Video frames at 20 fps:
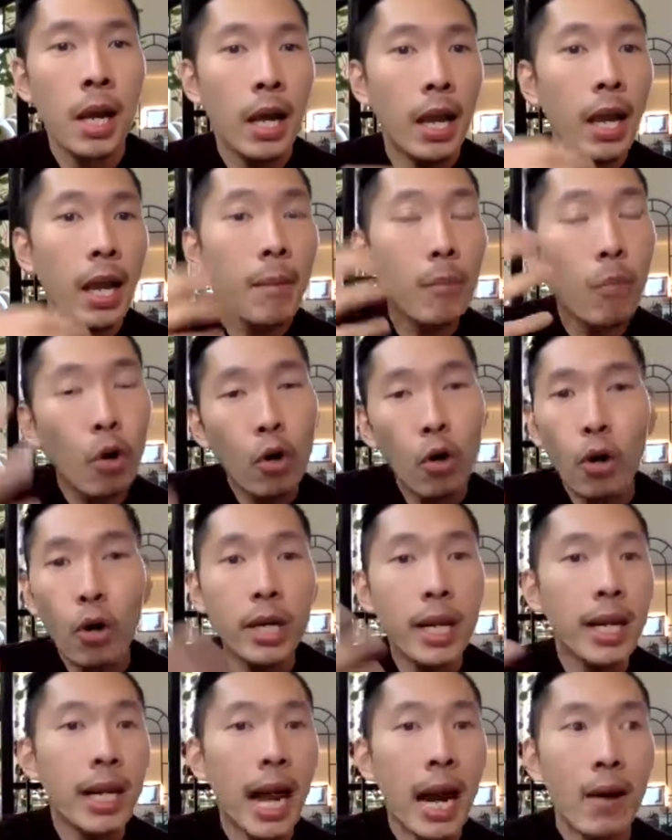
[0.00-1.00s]
In more
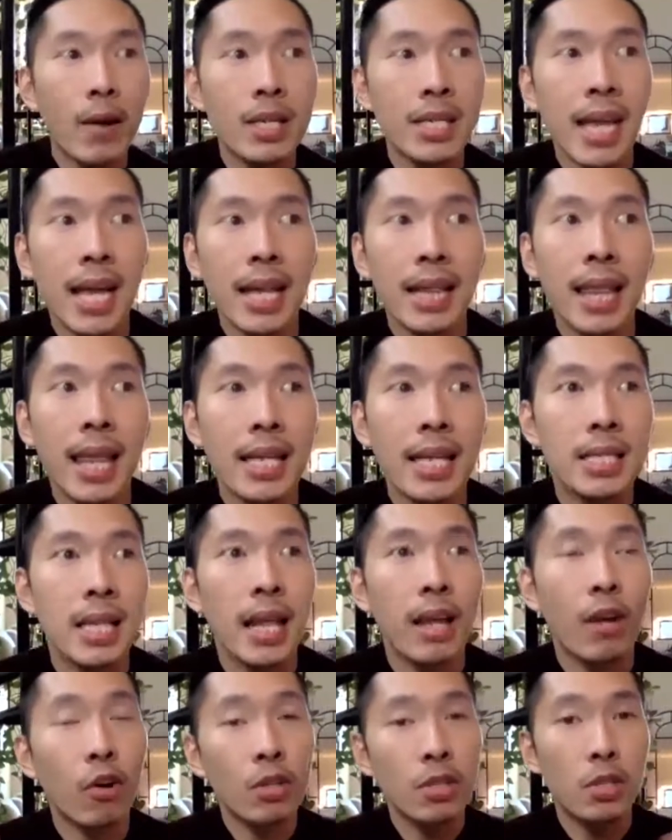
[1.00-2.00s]
ordinary settings,
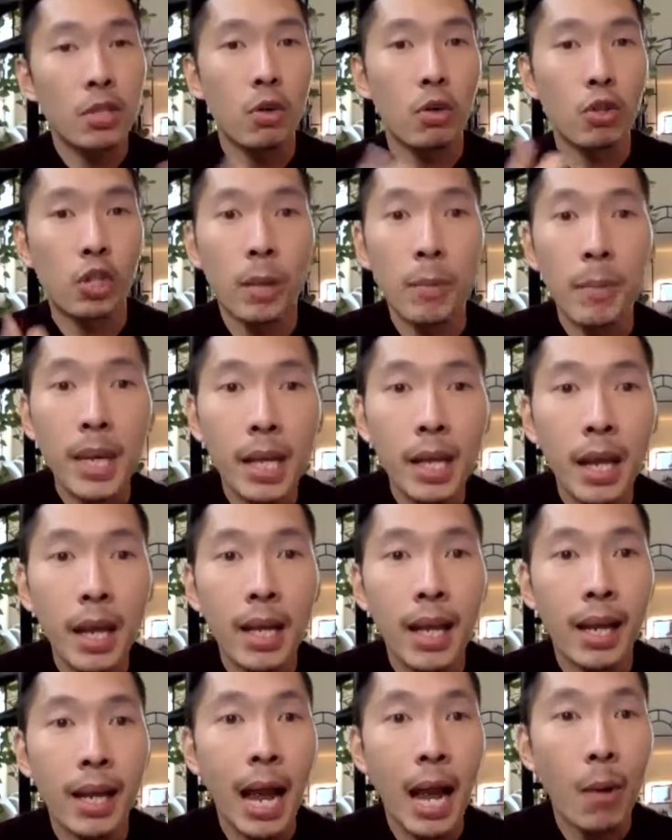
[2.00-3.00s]
like on social media,
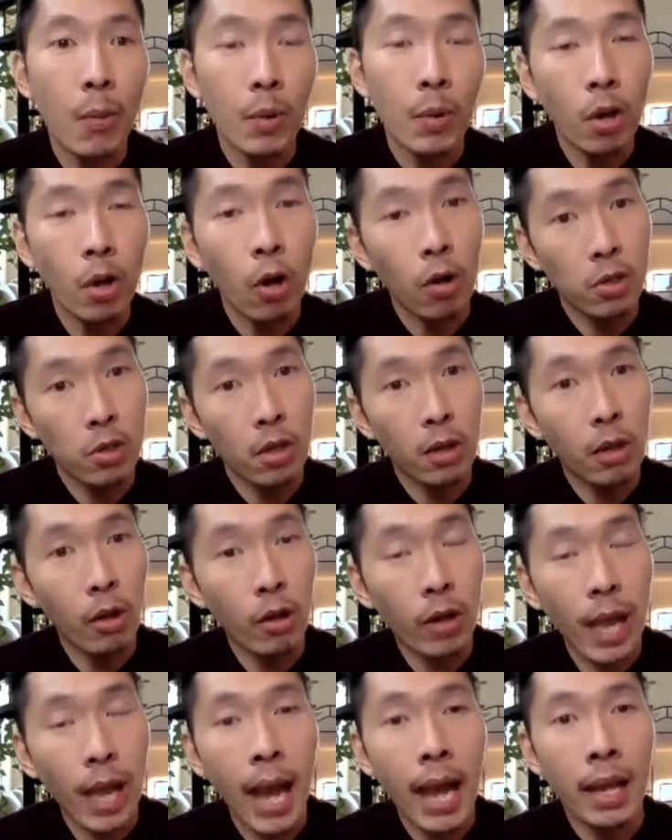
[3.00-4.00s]
like I would also
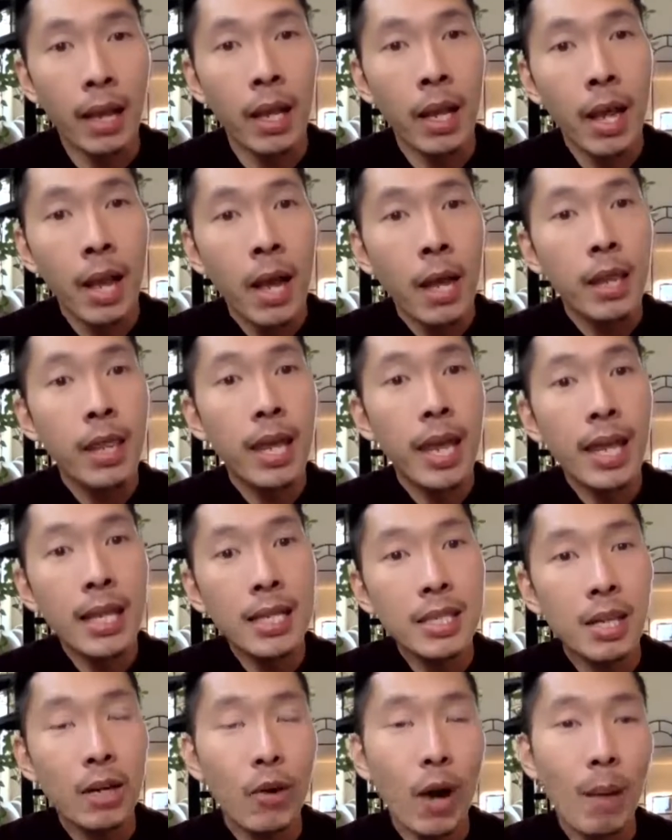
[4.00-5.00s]
look at the
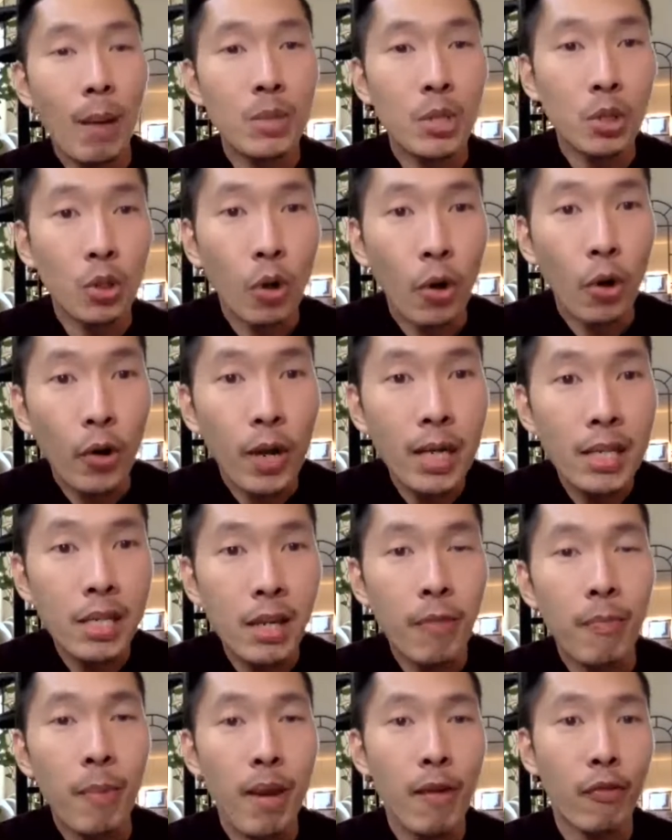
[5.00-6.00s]
Instagram stories
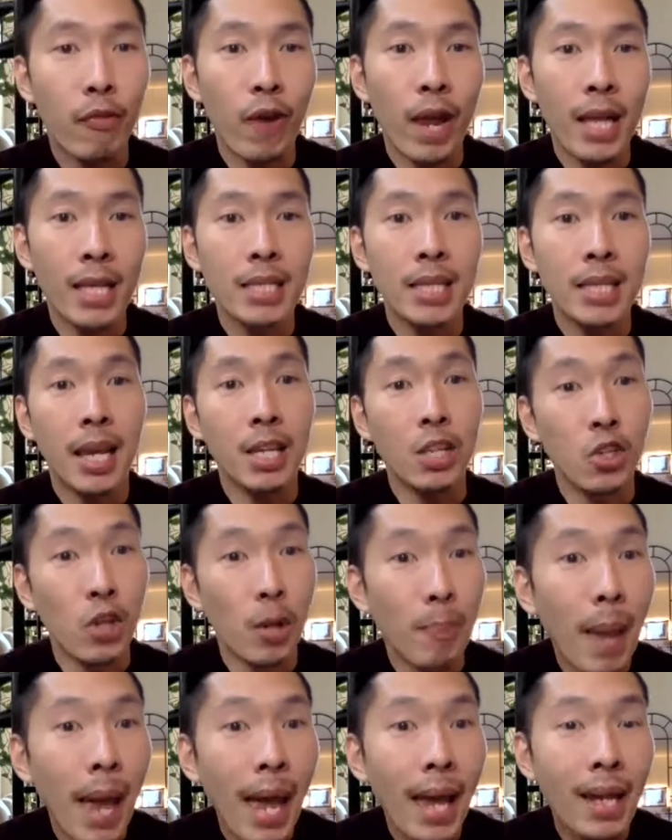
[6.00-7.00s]
of my friends in
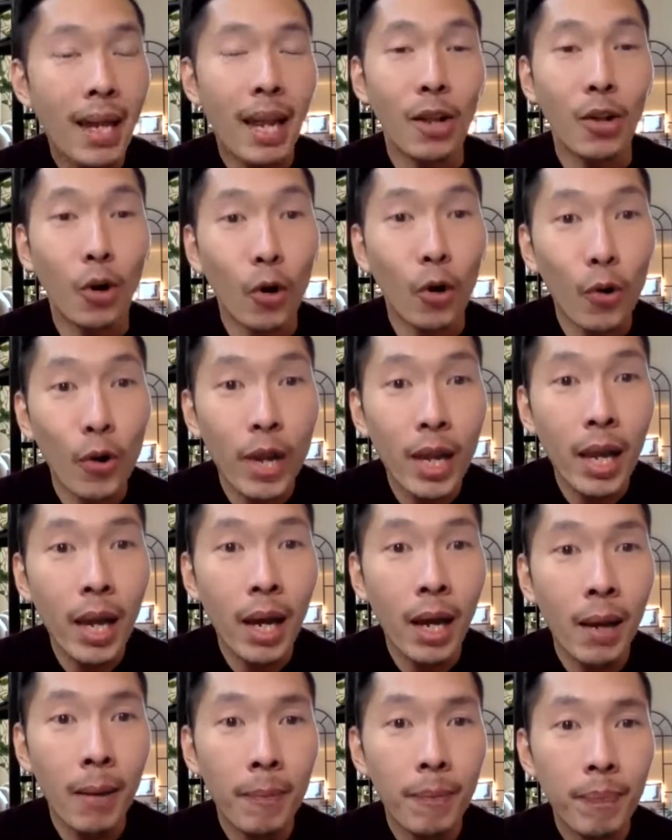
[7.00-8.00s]
Japan and
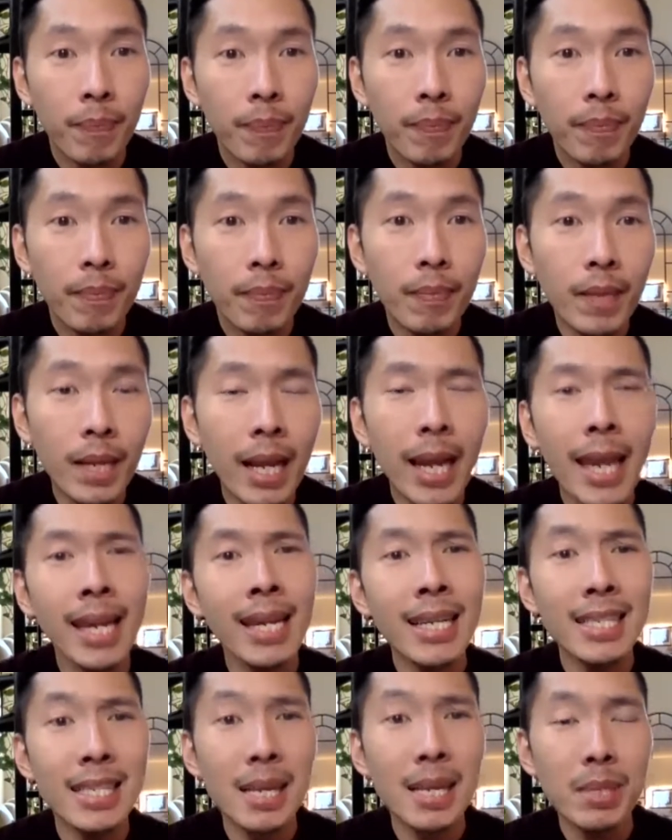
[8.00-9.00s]
Korea, and
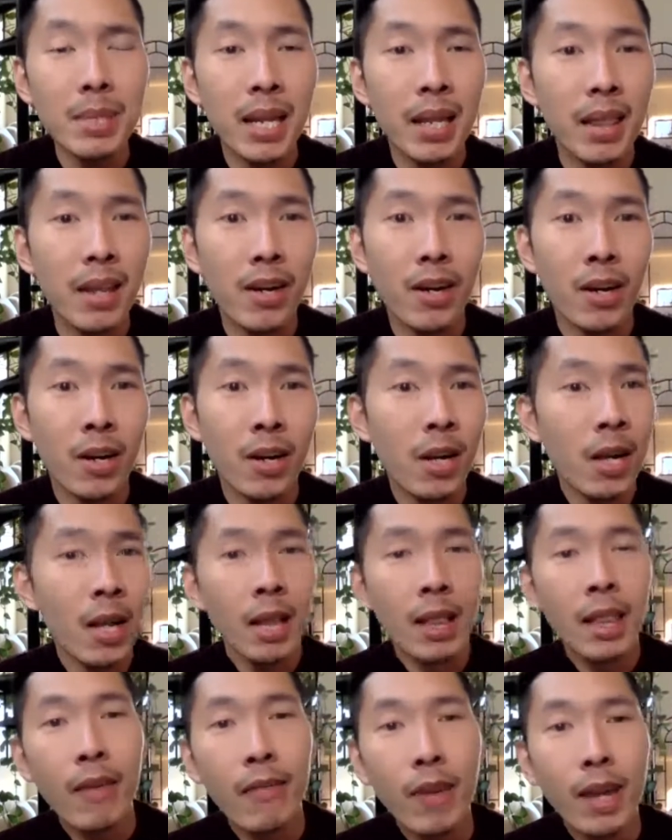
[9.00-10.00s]
it seems like they're
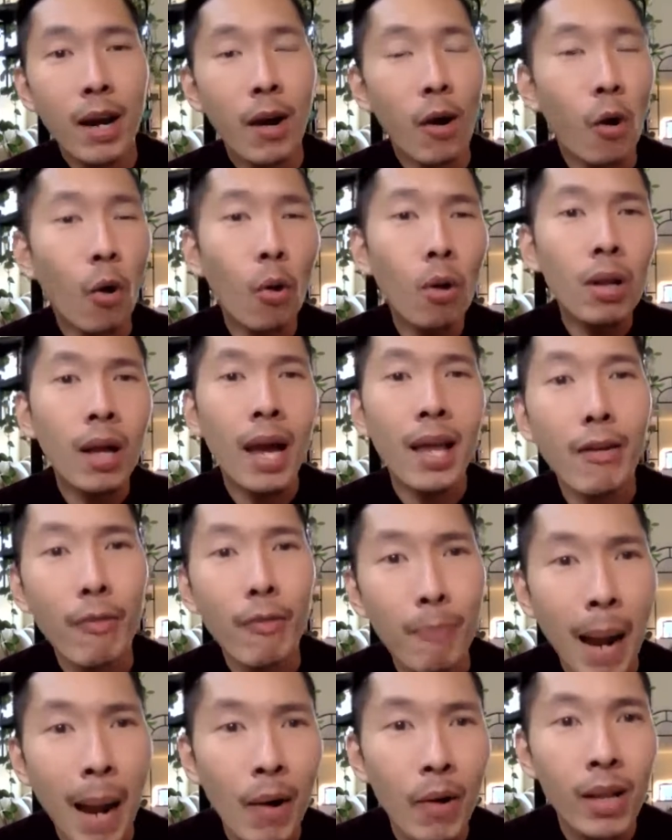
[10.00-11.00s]
living a whole kind
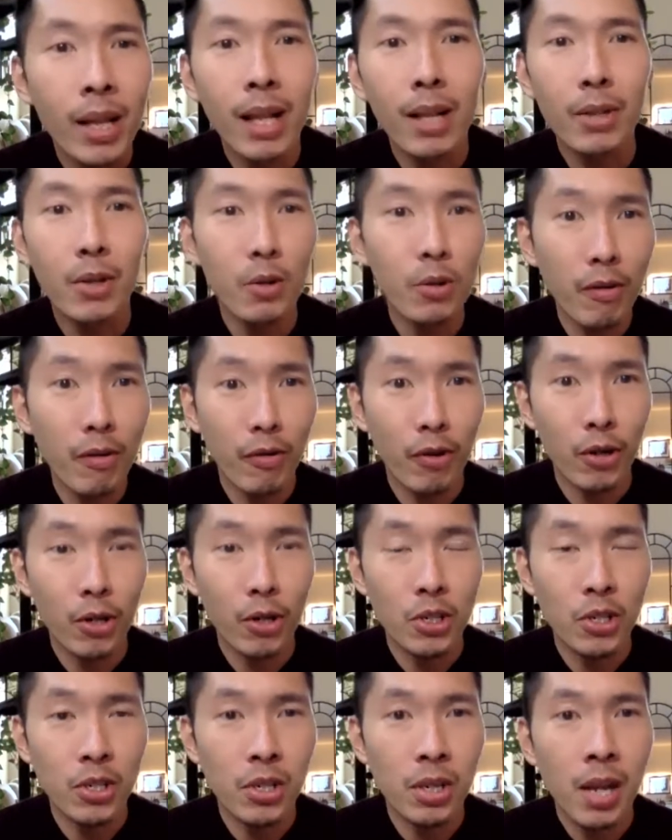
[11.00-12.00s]
of parallel
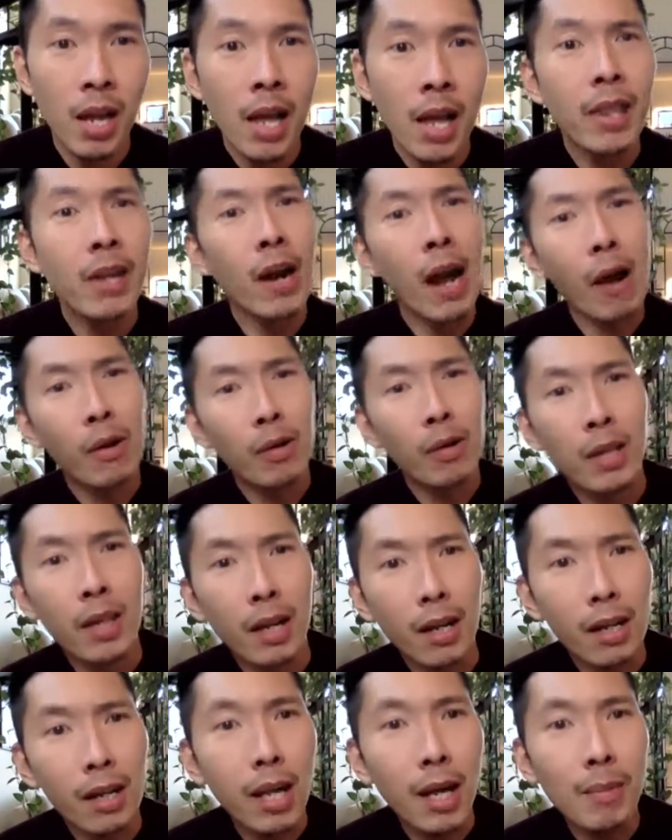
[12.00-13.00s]
universe. They're out in the
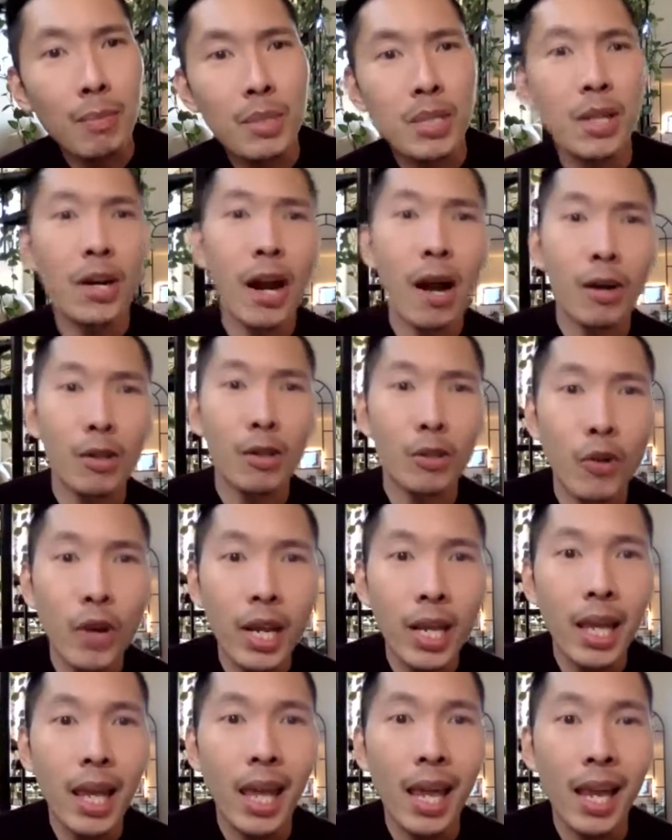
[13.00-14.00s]
clubs, they're out
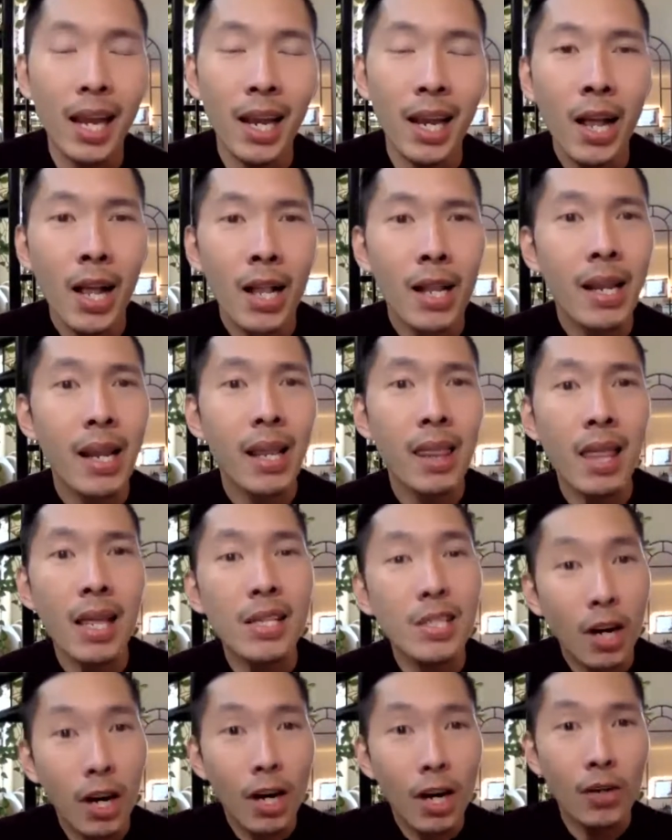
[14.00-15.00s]
drinking, like
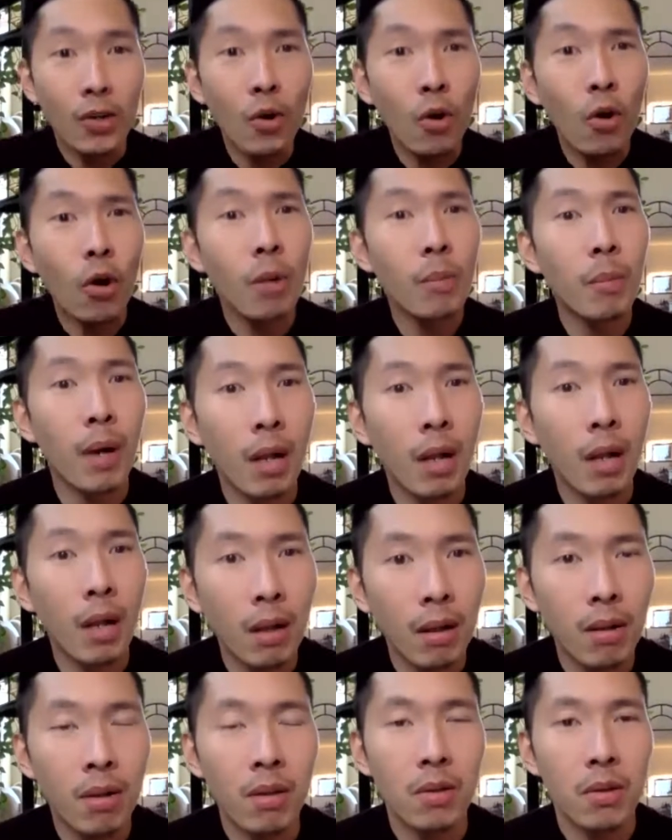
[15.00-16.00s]
things are
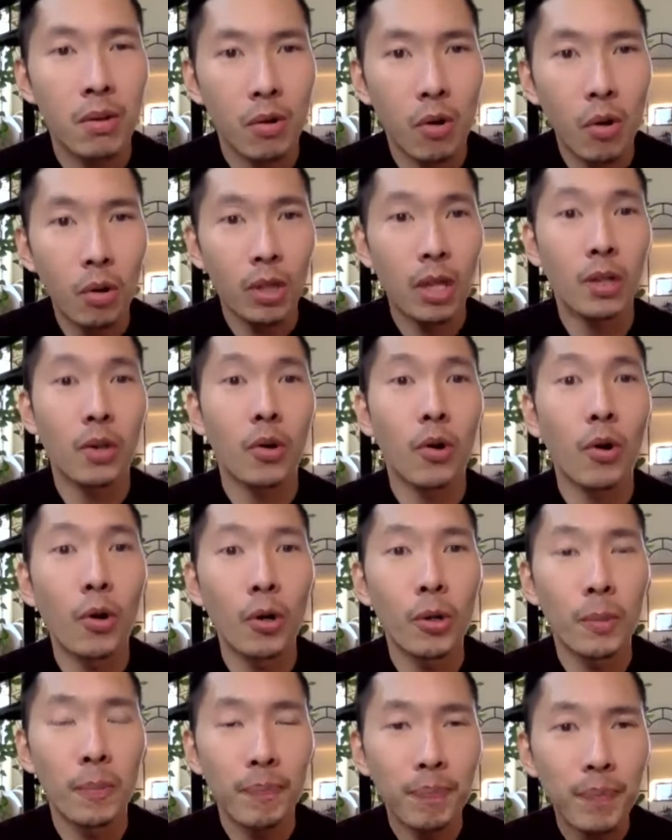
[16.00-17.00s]
normal, quote
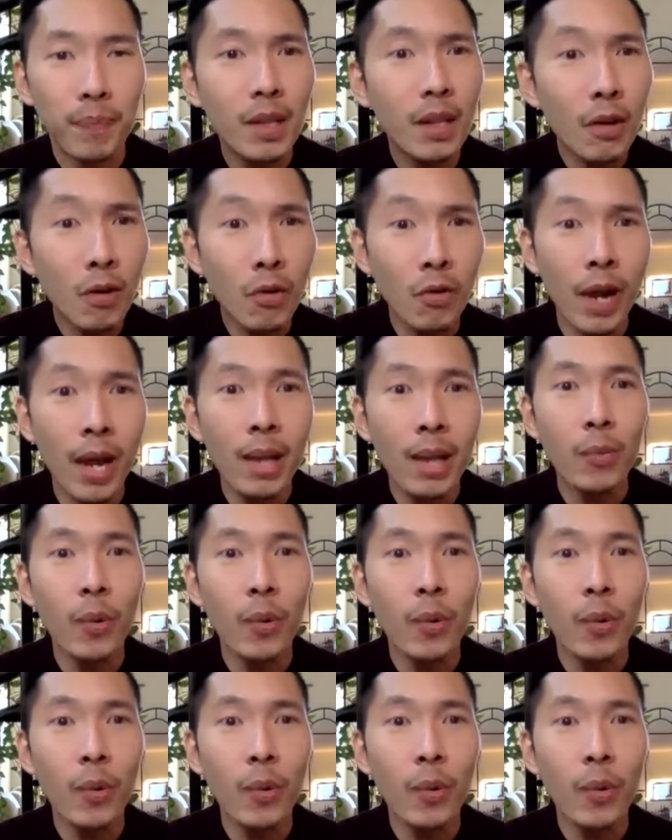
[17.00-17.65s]
unquote, right?